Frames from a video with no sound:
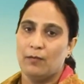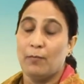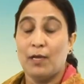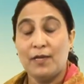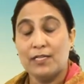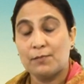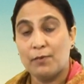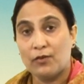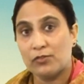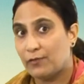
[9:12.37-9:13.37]
Maybe it's
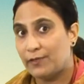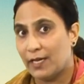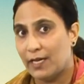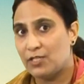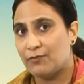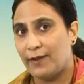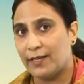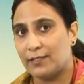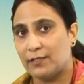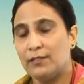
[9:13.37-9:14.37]
because of the age
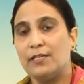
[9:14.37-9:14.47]
factor.